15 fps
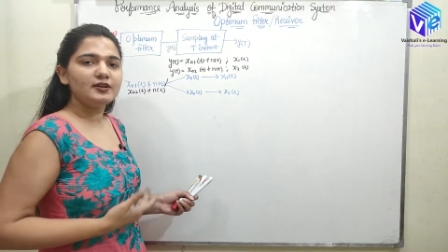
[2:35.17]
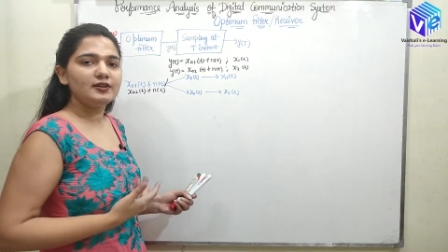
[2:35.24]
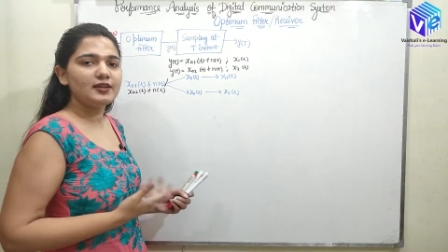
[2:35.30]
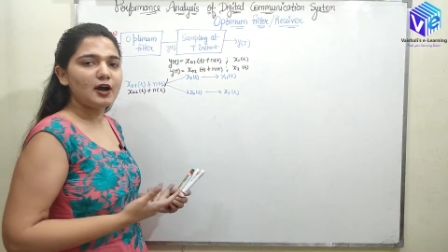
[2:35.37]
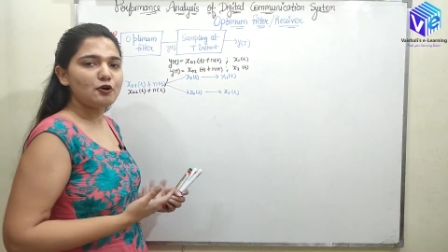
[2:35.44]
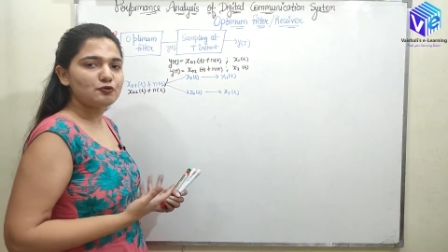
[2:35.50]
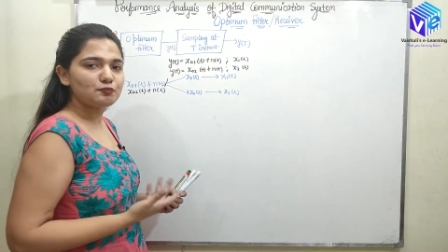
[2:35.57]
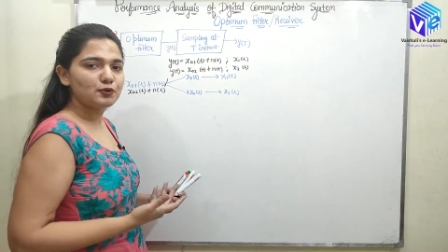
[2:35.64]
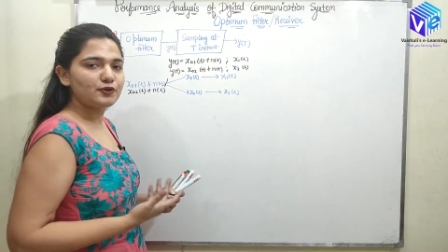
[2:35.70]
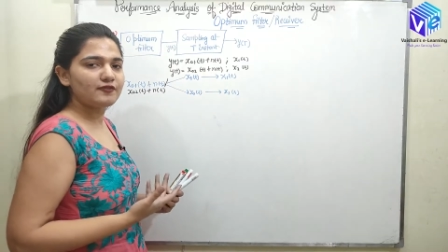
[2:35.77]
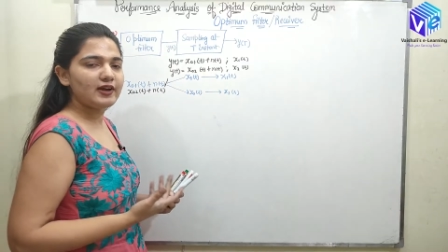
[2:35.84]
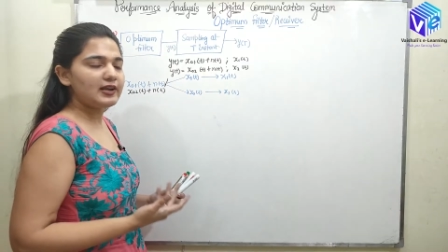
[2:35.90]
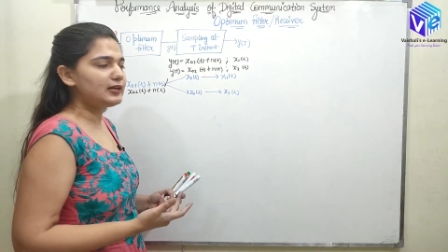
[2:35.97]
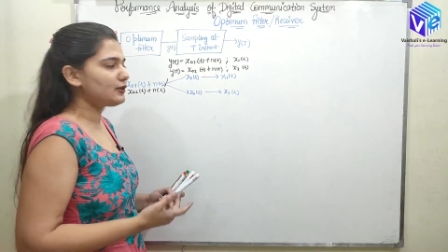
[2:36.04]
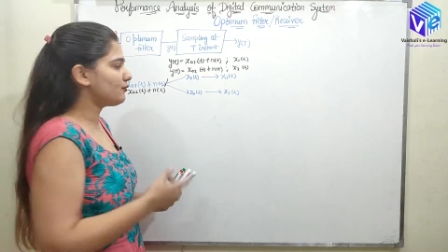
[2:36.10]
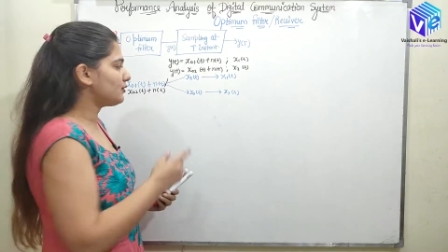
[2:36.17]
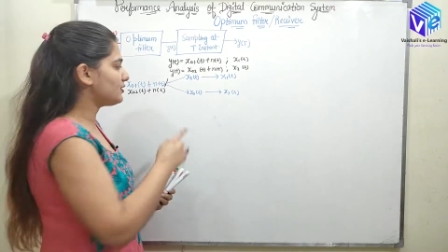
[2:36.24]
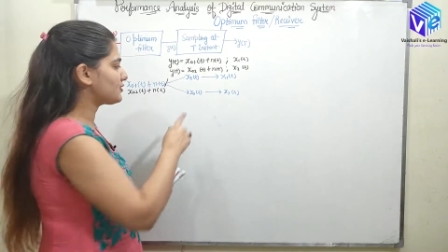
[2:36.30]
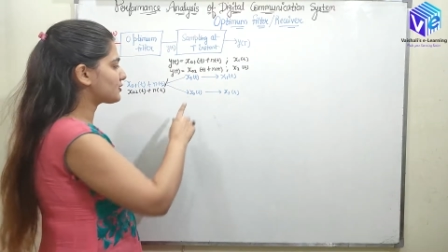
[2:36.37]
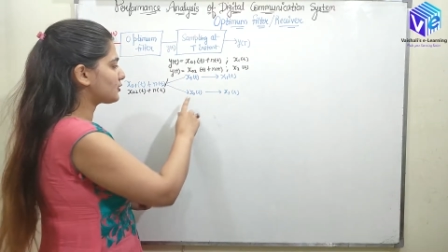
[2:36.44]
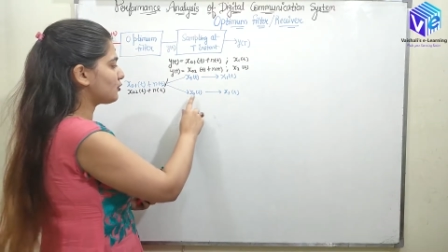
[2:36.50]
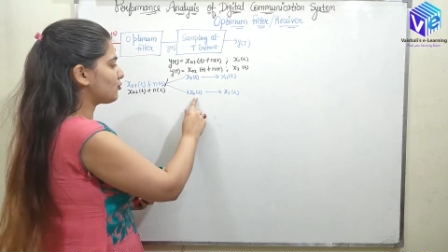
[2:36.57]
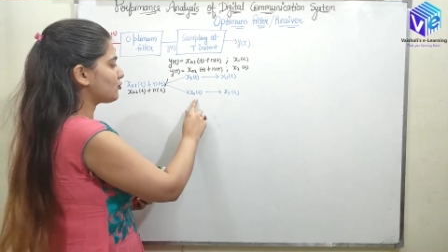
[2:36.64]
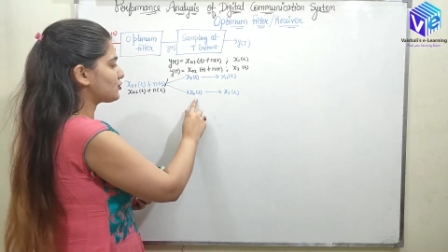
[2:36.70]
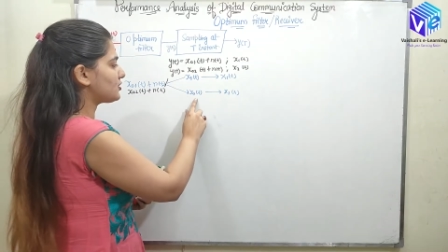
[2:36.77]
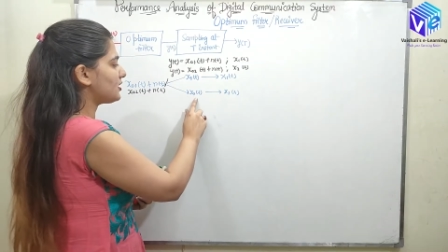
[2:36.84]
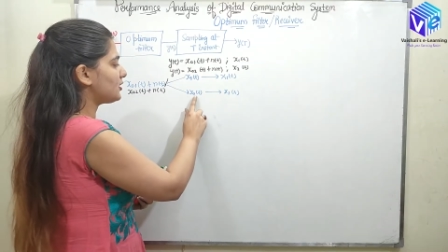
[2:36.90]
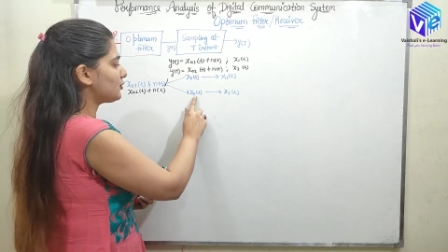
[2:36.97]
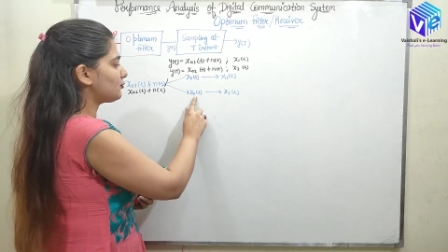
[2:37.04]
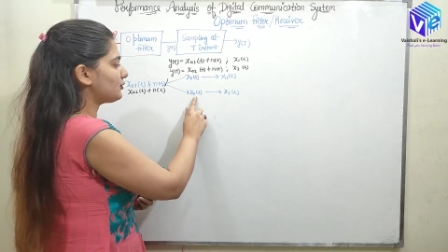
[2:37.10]
the output value is
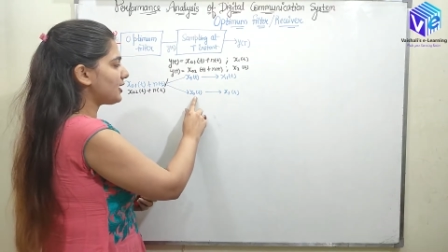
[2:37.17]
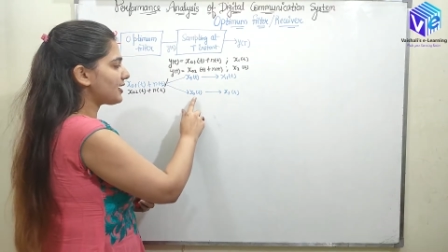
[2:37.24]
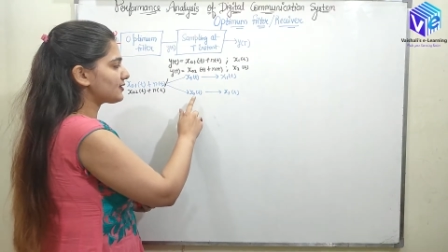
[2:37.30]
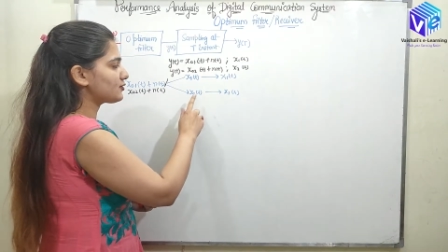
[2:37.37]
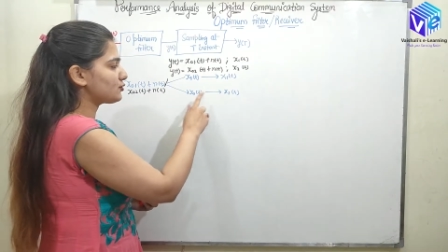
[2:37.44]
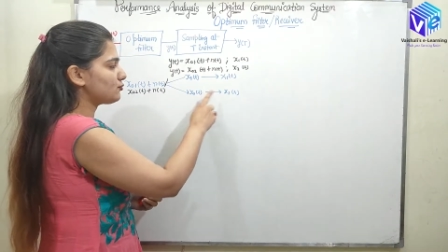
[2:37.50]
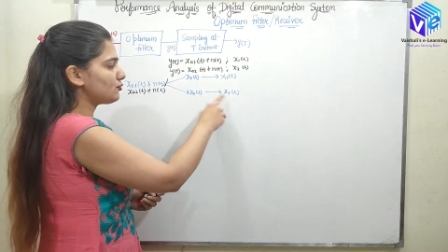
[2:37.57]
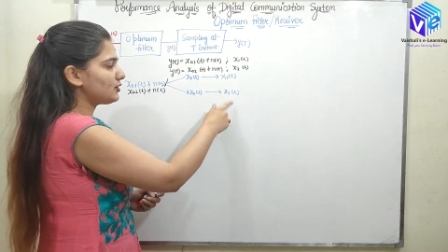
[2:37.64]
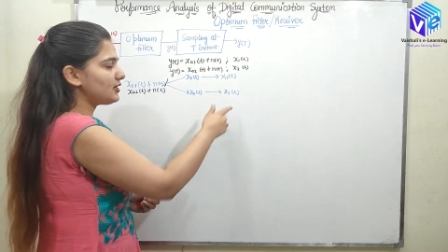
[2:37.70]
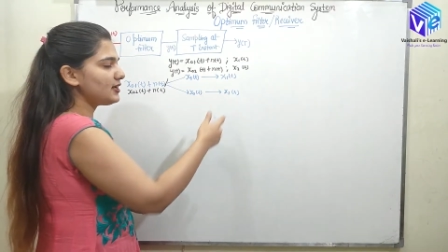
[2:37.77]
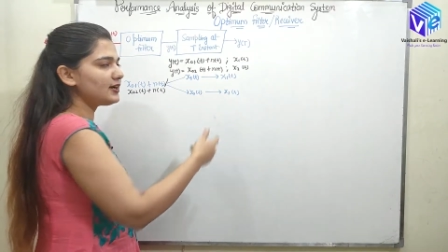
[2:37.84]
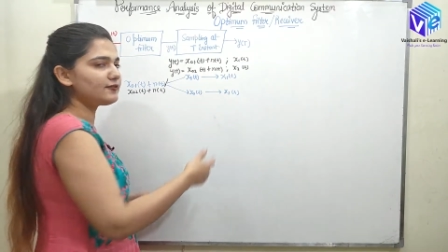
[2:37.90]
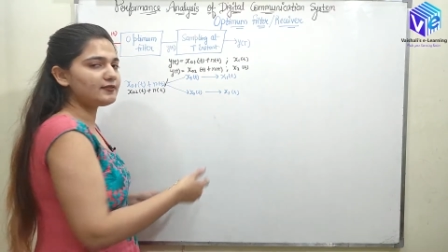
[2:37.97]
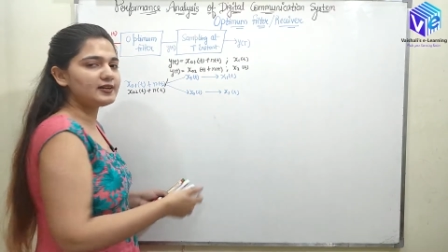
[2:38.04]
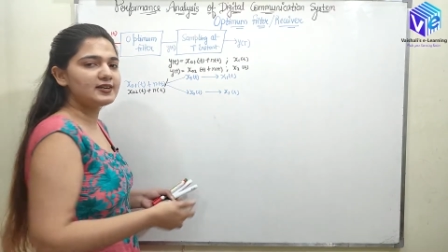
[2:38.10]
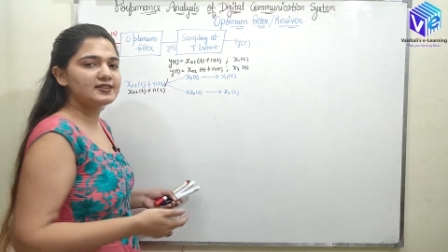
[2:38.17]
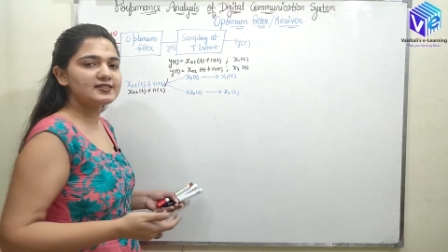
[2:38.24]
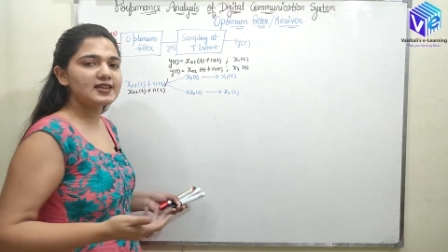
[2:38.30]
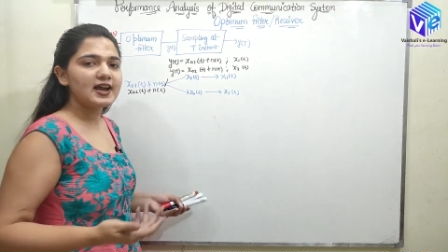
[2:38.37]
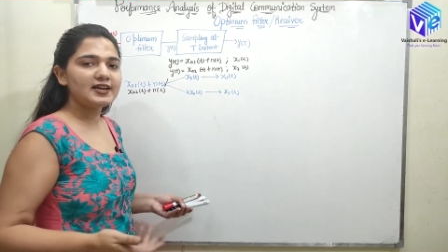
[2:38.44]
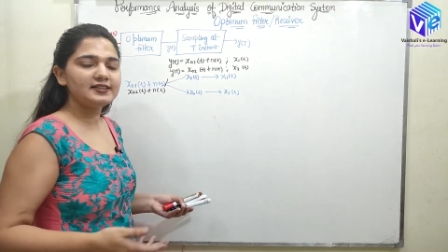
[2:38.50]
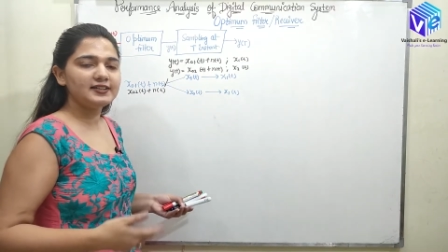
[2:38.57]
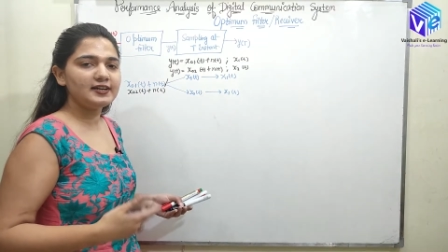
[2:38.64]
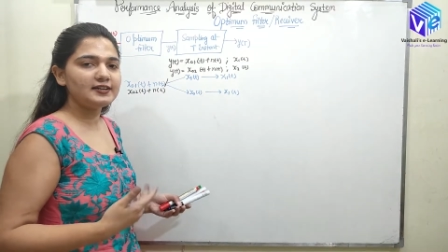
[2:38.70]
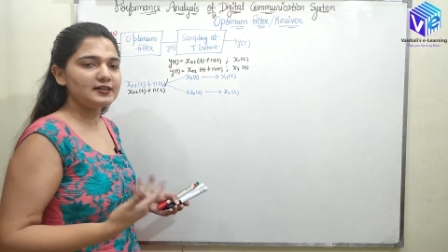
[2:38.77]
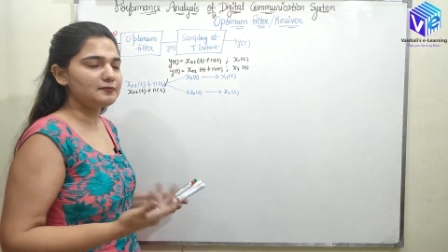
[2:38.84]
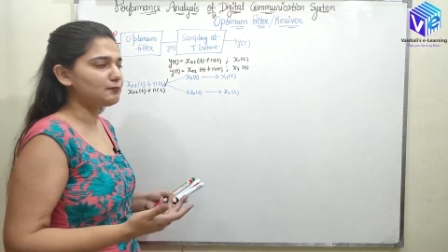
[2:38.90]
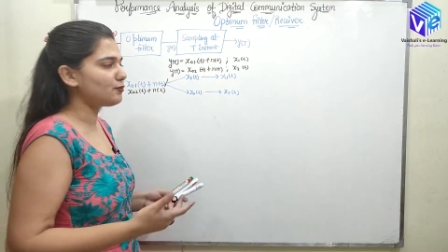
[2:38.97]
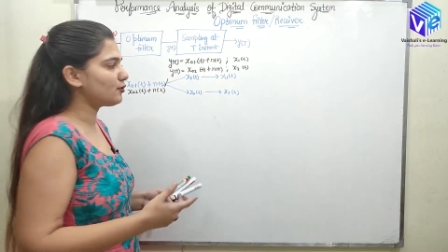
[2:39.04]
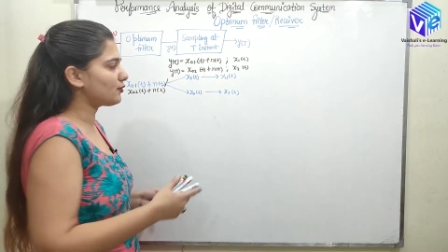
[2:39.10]
closer to the X two T, it will decide that
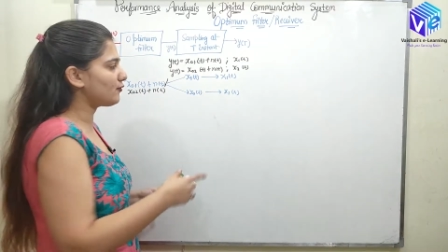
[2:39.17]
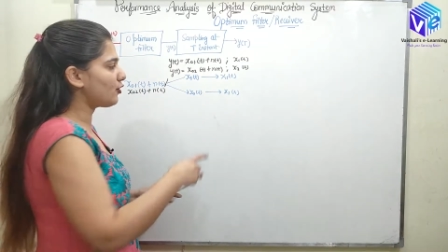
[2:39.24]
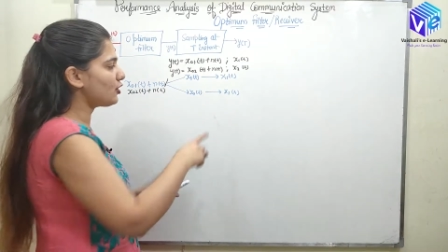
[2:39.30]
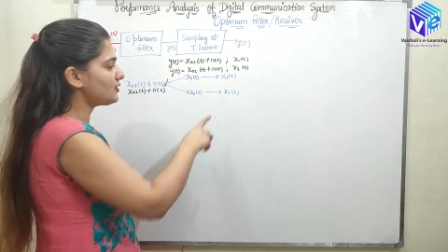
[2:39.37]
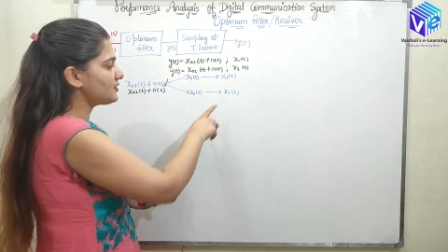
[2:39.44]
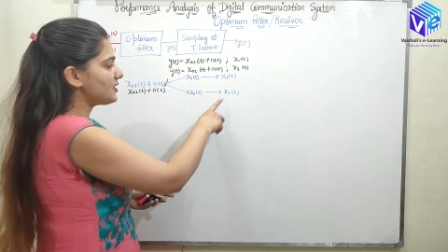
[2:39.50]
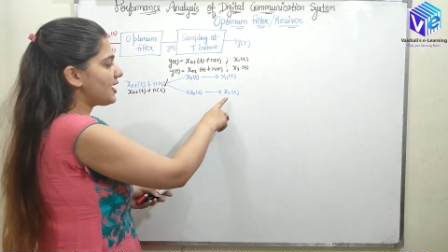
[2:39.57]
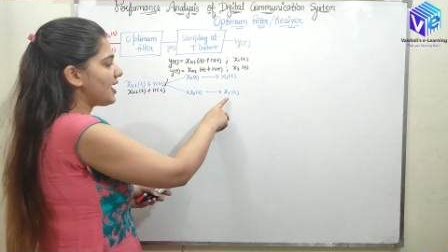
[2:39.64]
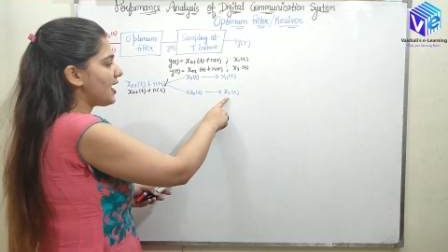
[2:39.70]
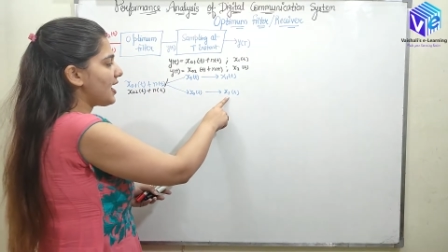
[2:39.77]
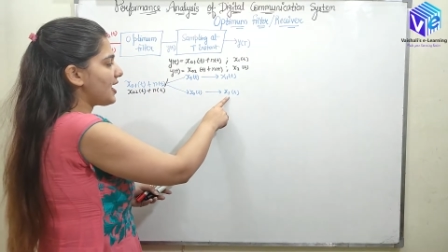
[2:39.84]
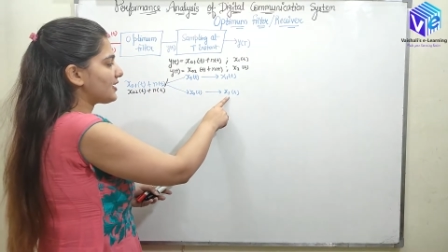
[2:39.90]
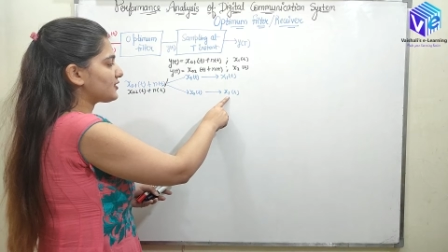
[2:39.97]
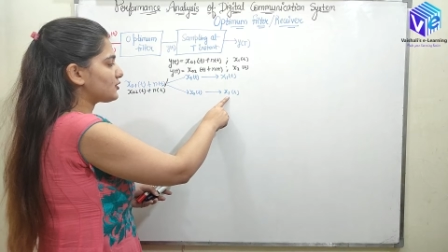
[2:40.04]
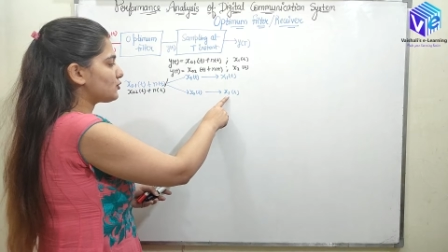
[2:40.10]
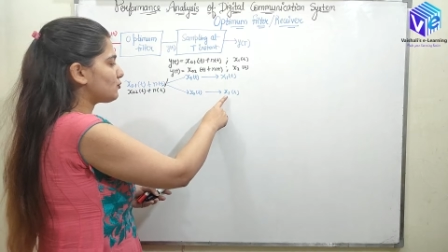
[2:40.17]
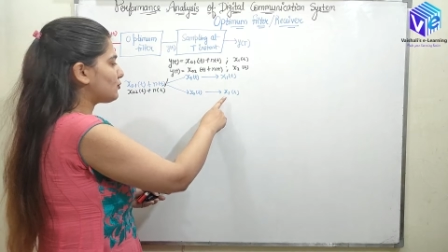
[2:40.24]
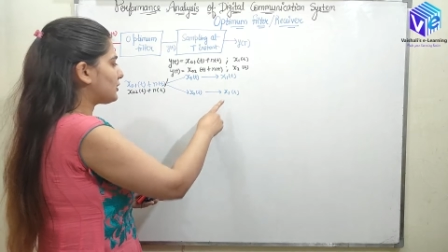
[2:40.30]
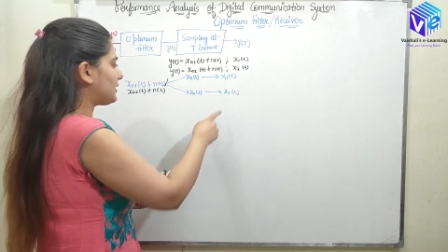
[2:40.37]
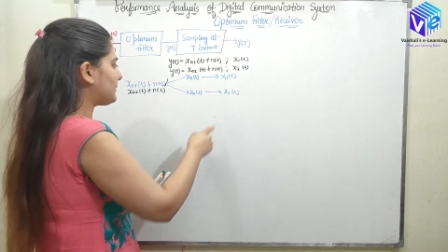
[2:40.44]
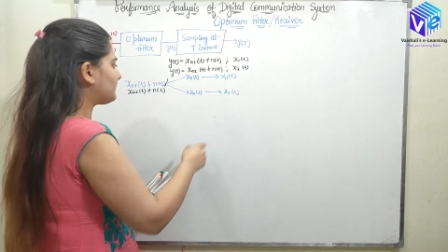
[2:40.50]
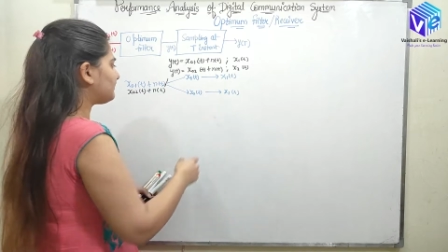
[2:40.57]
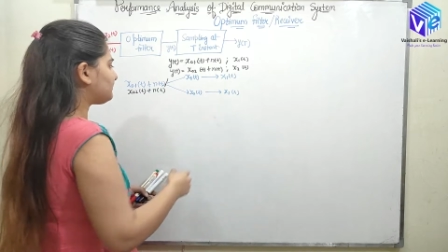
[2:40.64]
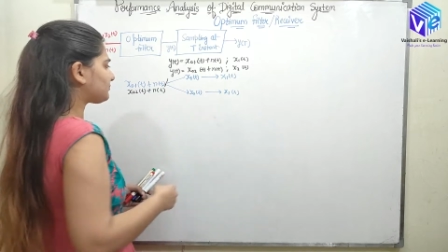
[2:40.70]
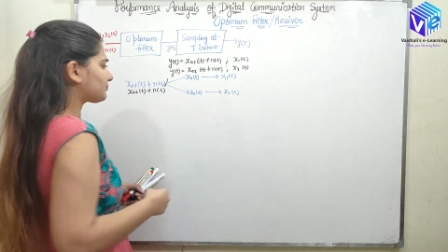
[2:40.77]
input was X two T.